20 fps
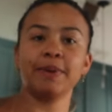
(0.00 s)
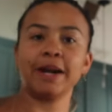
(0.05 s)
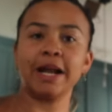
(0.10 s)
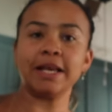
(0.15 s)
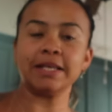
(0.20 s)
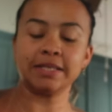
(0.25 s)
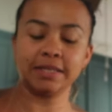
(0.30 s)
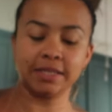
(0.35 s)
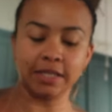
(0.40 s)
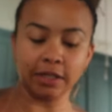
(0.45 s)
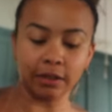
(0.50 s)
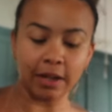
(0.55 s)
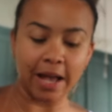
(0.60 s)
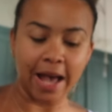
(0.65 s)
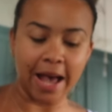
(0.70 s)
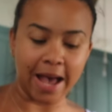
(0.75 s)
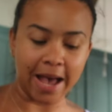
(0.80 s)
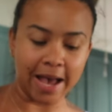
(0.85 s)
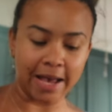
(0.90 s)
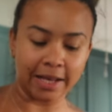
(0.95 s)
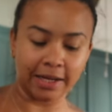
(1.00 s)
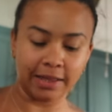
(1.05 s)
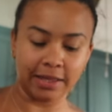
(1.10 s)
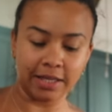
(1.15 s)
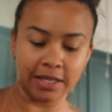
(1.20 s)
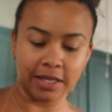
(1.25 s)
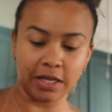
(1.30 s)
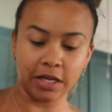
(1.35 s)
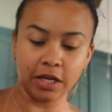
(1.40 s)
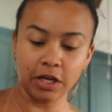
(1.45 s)
but I still had
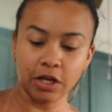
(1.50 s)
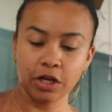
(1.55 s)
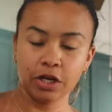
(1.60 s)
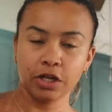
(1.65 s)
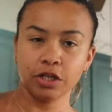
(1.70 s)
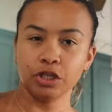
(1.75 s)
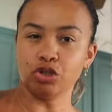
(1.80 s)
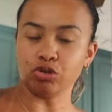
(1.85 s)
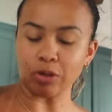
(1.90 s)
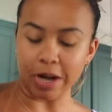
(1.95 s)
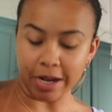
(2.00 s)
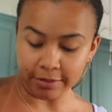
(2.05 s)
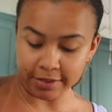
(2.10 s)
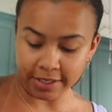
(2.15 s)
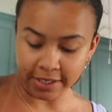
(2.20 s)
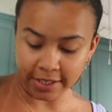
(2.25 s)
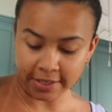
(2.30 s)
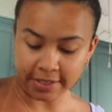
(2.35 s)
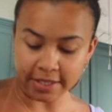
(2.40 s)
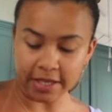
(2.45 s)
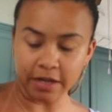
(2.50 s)
the drowsiness